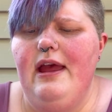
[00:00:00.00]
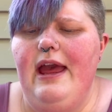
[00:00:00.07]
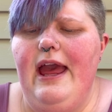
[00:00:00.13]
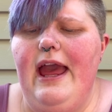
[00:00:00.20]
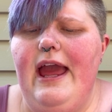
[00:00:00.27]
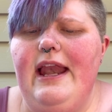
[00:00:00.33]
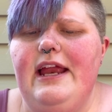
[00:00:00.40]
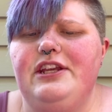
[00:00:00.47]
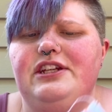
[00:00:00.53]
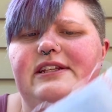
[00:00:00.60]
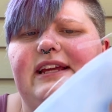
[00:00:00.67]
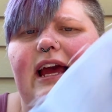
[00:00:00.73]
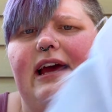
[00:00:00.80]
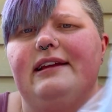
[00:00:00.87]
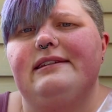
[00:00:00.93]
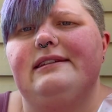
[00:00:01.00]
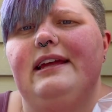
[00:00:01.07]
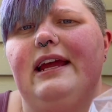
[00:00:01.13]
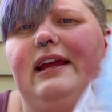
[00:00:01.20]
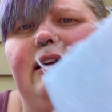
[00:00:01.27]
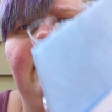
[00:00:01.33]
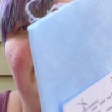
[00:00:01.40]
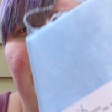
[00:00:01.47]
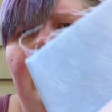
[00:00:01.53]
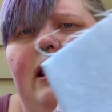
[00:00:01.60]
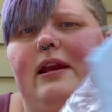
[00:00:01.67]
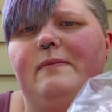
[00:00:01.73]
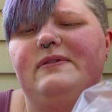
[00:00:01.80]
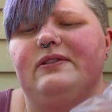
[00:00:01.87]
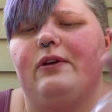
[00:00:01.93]
And it just has like
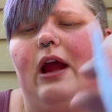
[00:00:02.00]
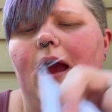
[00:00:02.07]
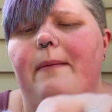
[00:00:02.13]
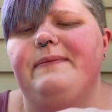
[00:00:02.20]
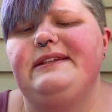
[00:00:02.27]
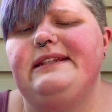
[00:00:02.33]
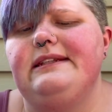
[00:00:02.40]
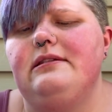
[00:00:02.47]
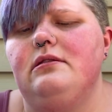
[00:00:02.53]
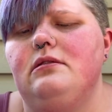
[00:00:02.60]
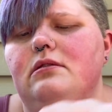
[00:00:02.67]
random scraps.